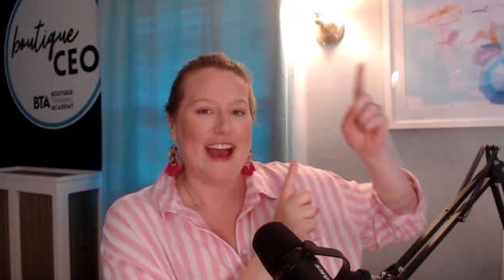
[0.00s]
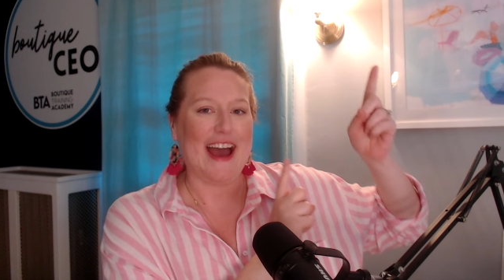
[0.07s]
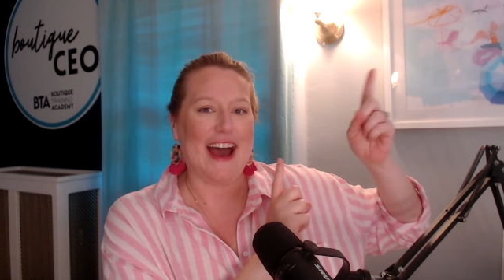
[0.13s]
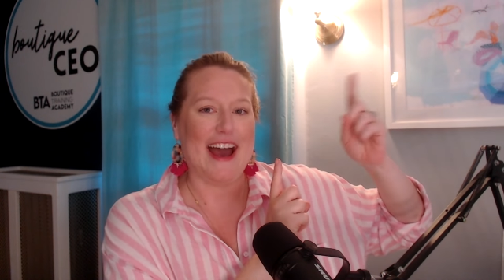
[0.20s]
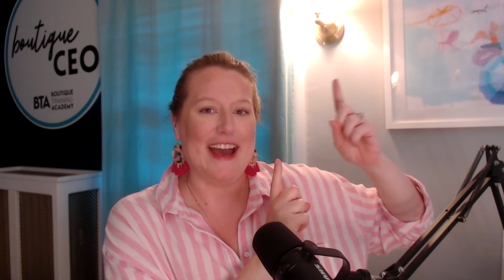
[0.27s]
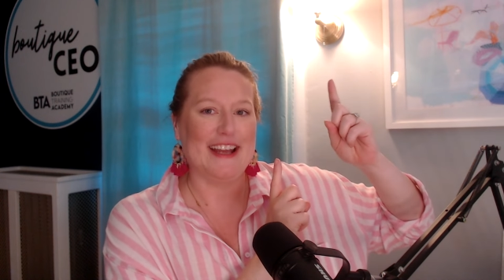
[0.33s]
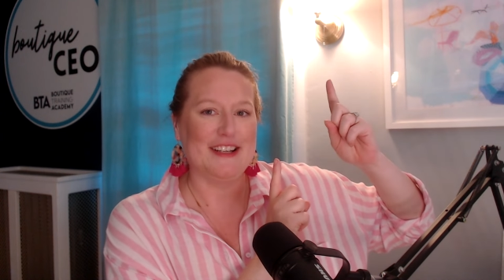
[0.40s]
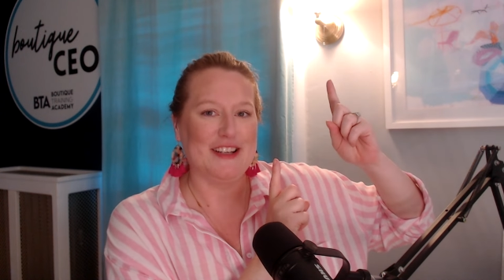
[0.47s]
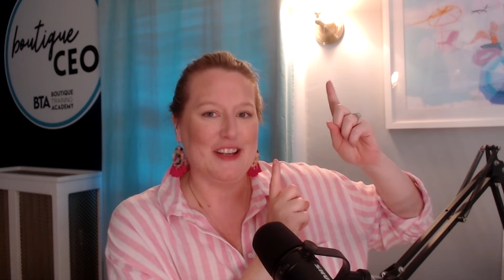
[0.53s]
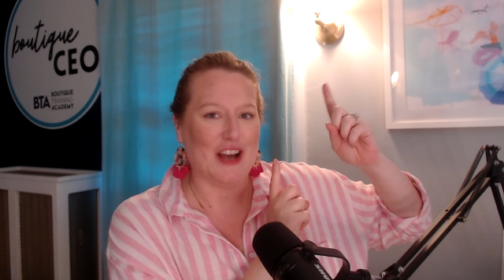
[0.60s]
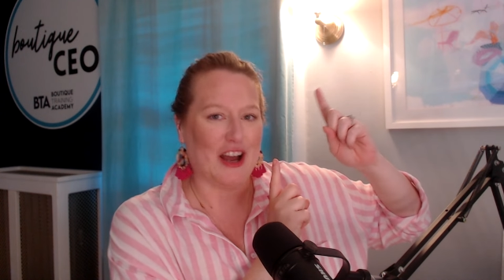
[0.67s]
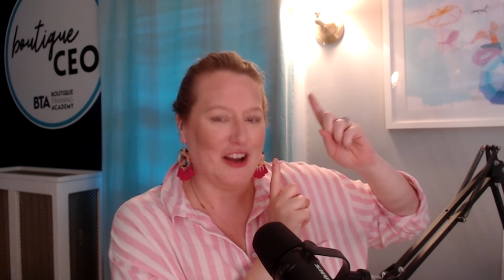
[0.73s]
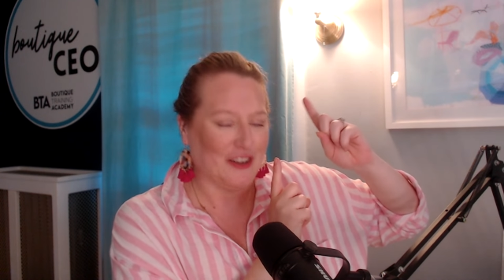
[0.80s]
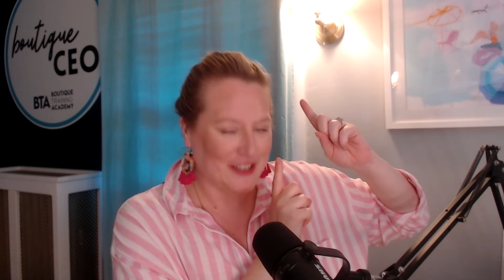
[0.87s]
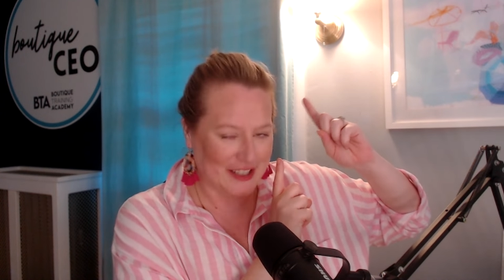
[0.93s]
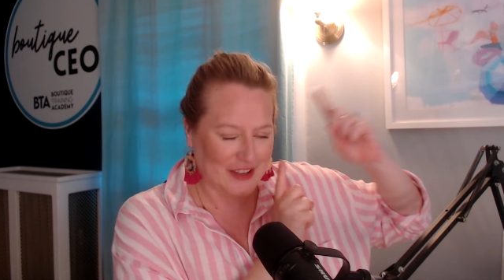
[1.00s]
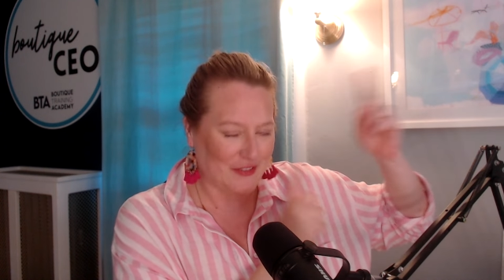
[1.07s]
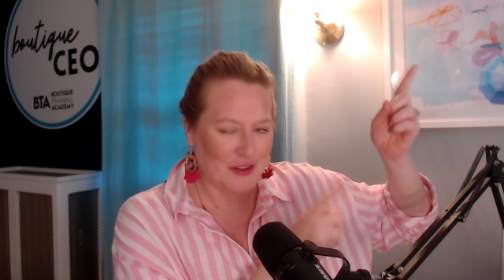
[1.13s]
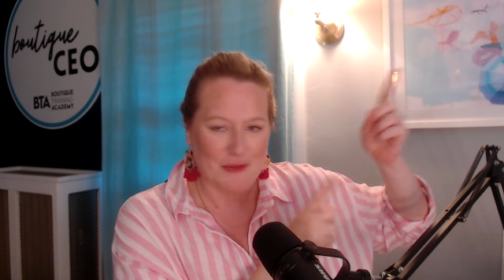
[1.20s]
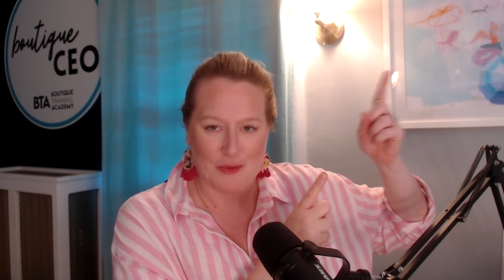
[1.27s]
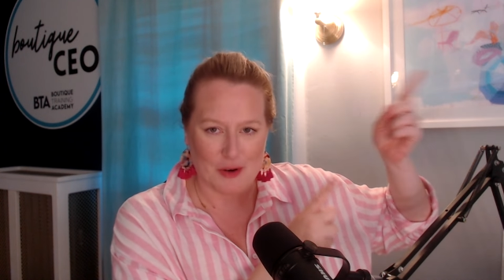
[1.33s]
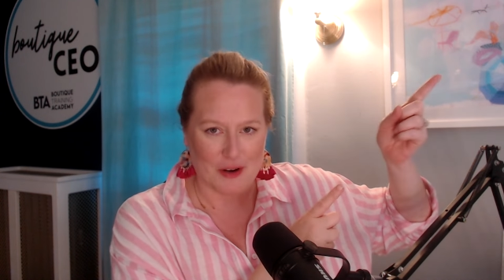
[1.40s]
and I'll give
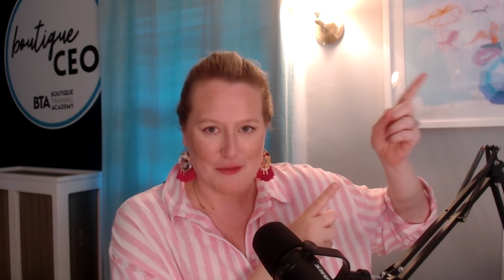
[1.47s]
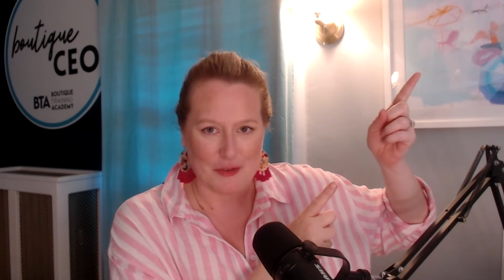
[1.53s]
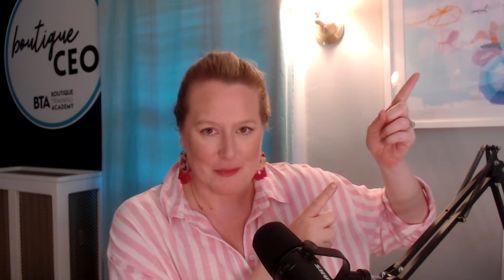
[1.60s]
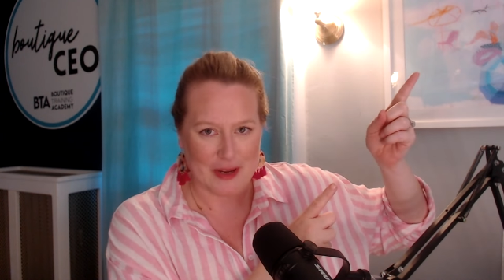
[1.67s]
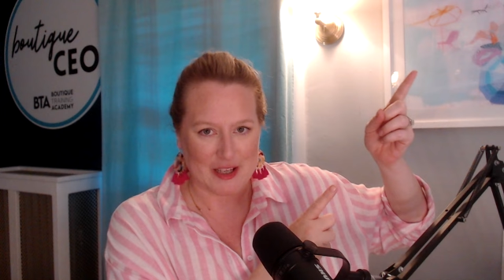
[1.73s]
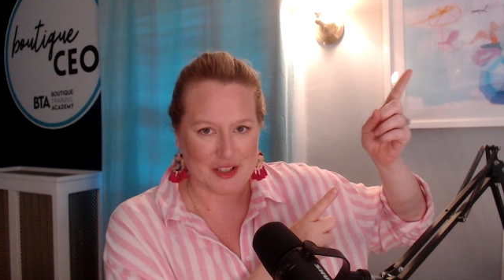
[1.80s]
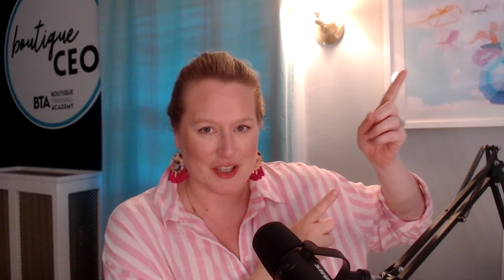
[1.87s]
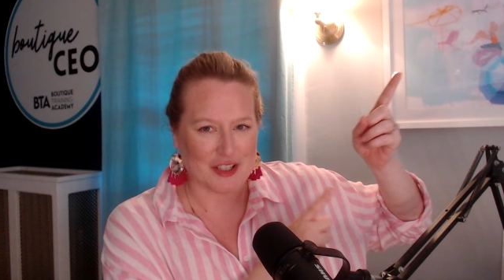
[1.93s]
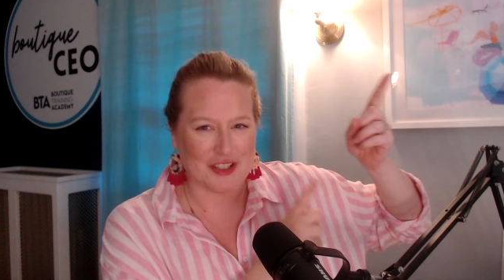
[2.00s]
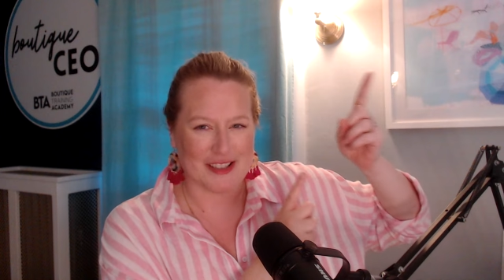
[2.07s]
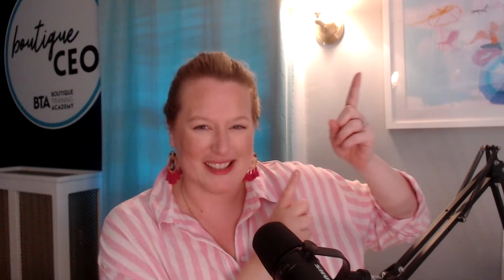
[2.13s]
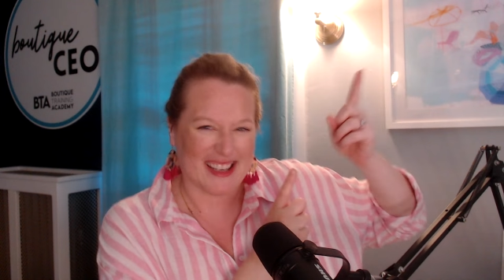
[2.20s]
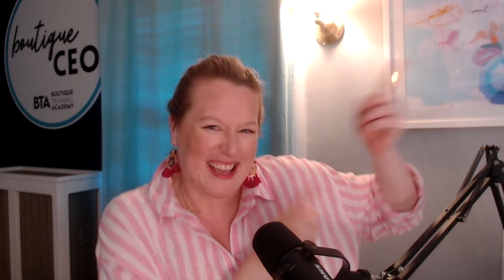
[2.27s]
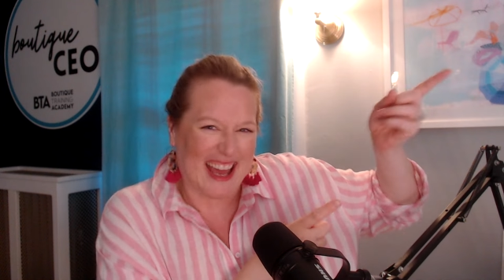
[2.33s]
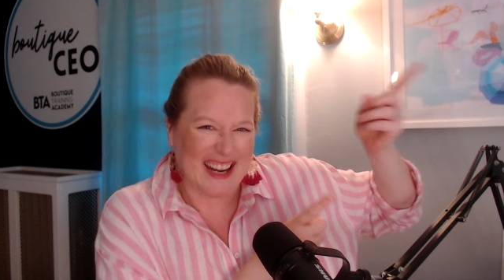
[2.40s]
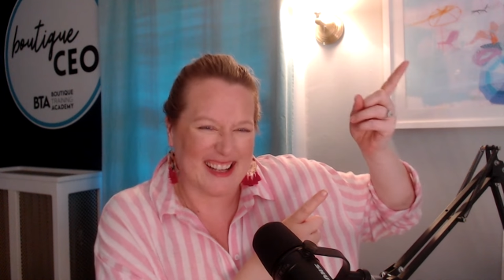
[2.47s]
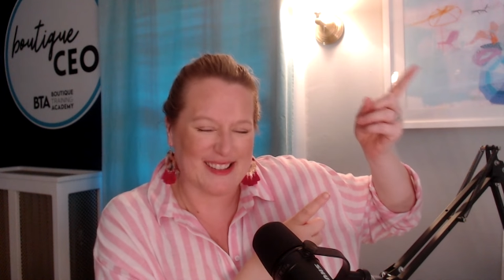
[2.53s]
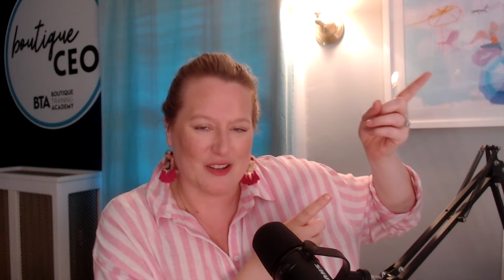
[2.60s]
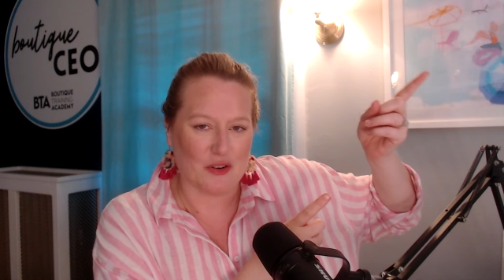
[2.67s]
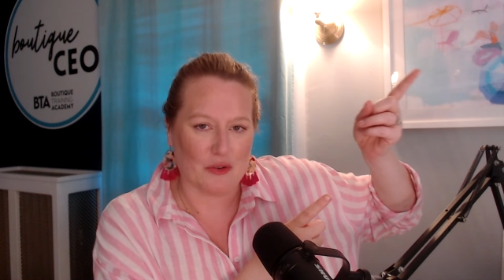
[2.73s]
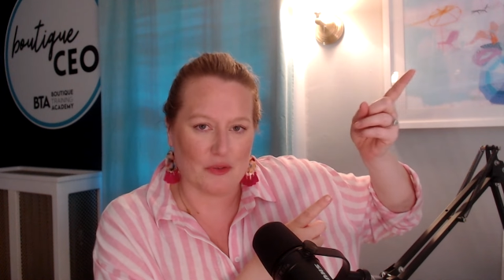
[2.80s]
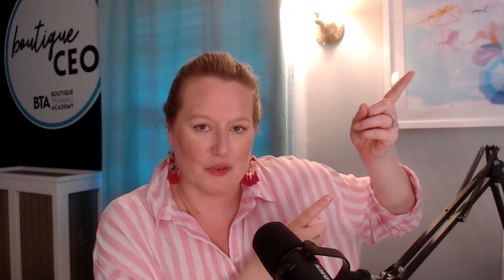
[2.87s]
you more information just again as
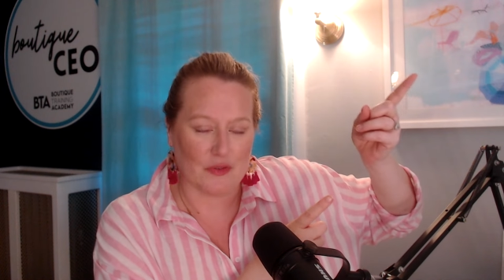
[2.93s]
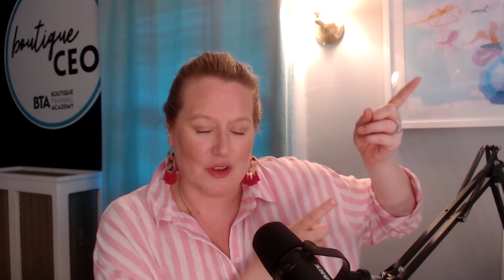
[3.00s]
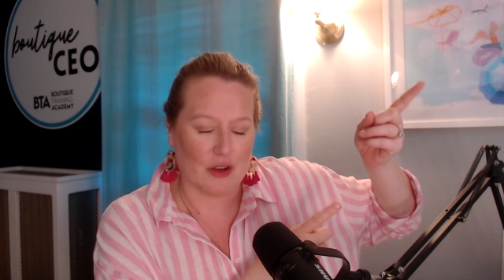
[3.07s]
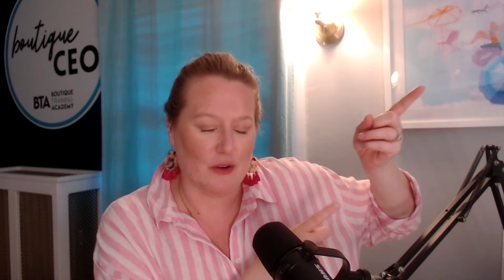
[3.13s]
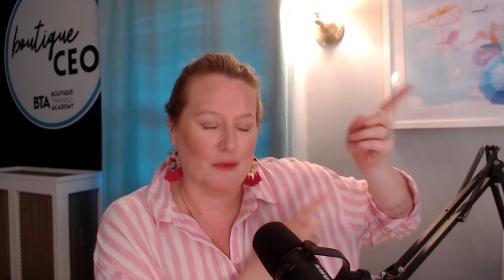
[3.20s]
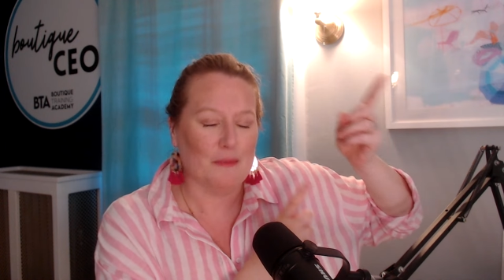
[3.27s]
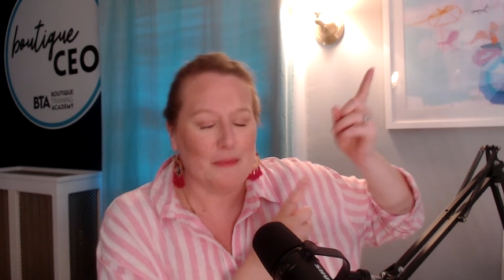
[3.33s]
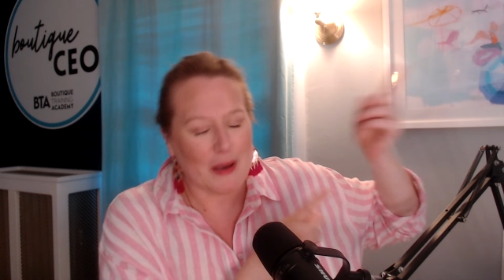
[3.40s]
an overview.